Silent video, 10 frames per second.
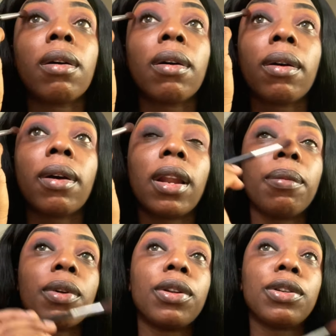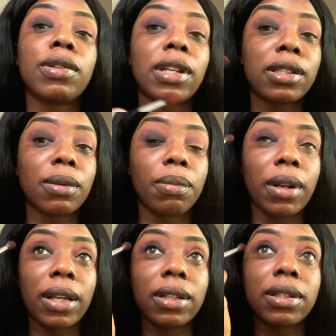And I'm gonna use that to
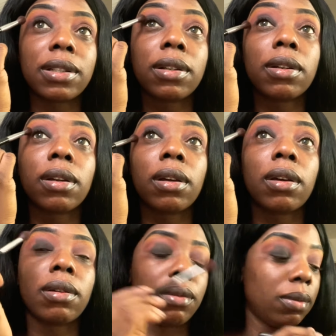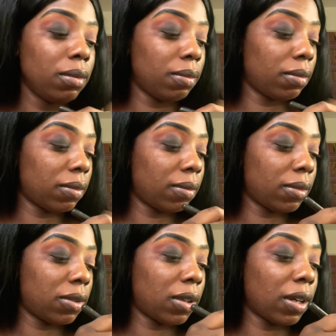blend, ooh,
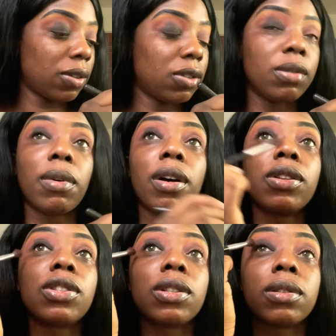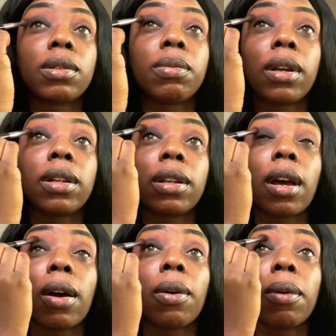taking too much, to blend it
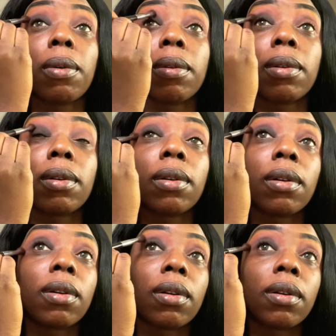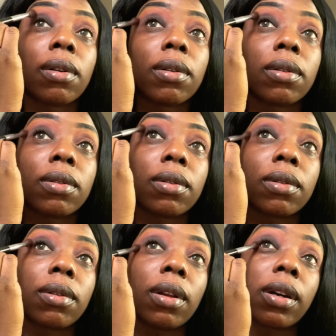out.
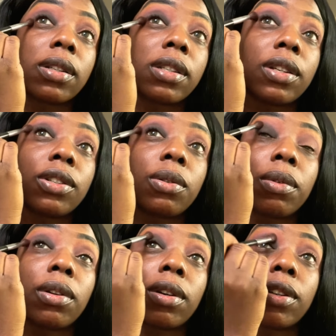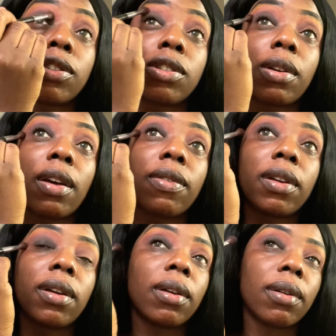Like I said, you don't want it looking too heavy.